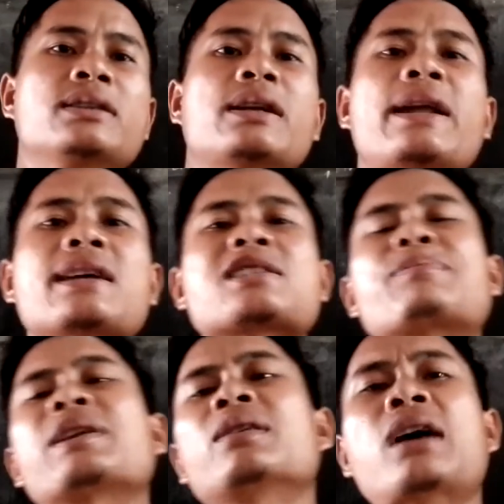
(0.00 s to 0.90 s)
In the
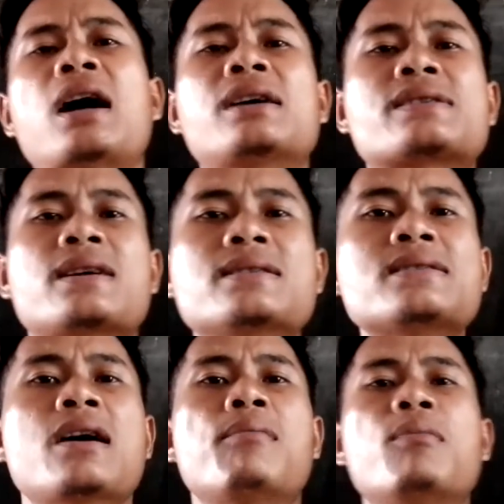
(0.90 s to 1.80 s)
next period,
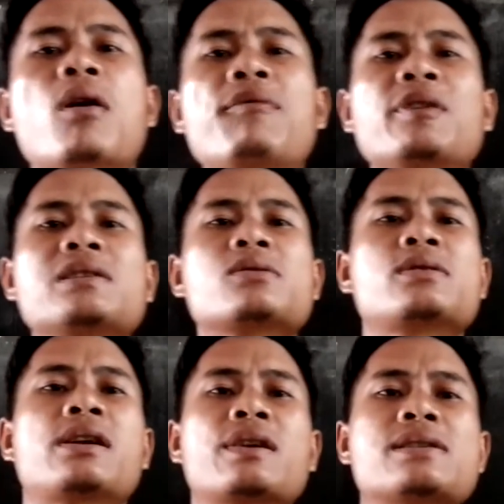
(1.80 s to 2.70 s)
Aryans moved
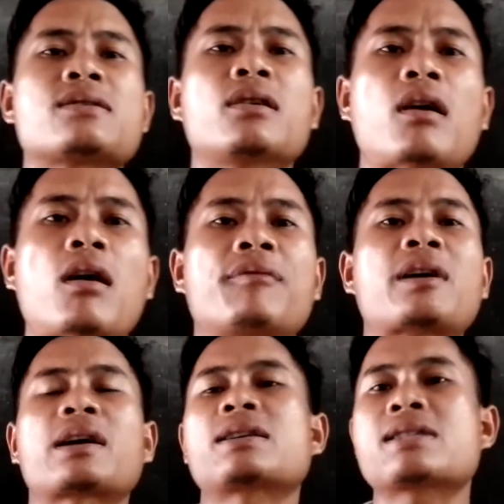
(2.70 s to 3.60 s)
into the region
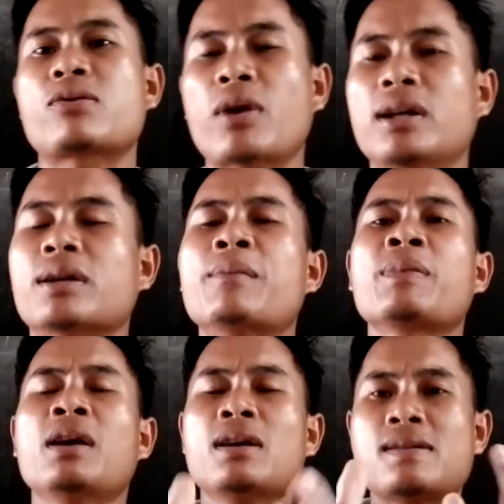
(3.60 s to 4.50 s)
of Gangetic
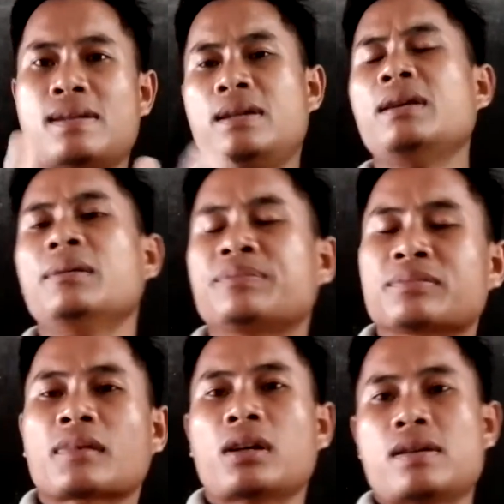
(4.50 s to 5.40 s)
Valley. See
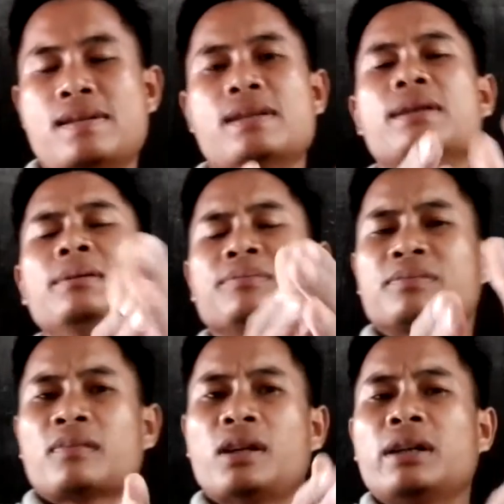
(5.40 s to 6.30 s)

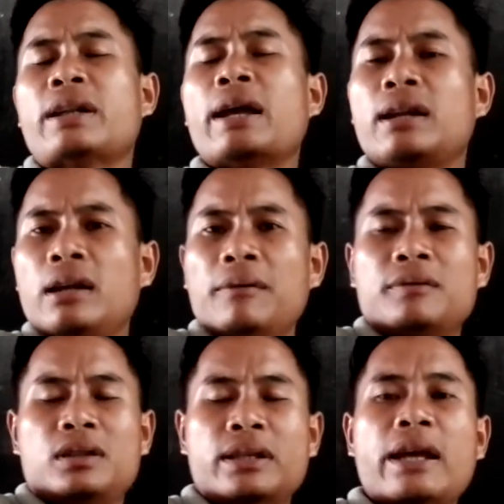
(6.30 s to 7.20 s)
that they
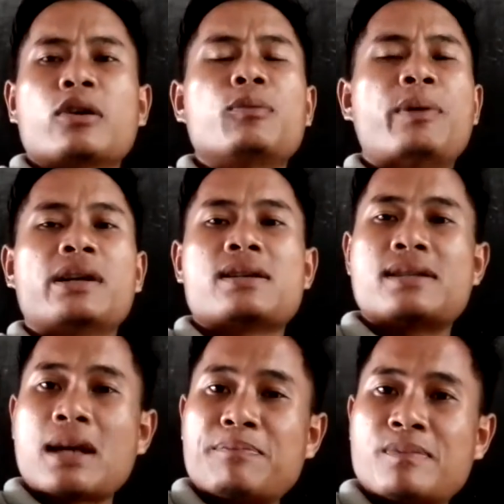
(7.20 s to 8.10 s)
occupied the
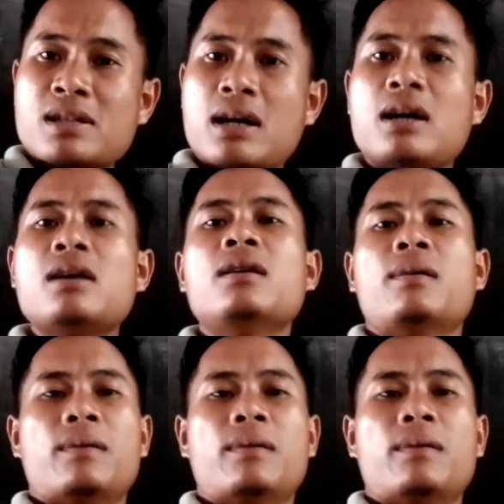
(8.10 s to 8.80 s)
Sapta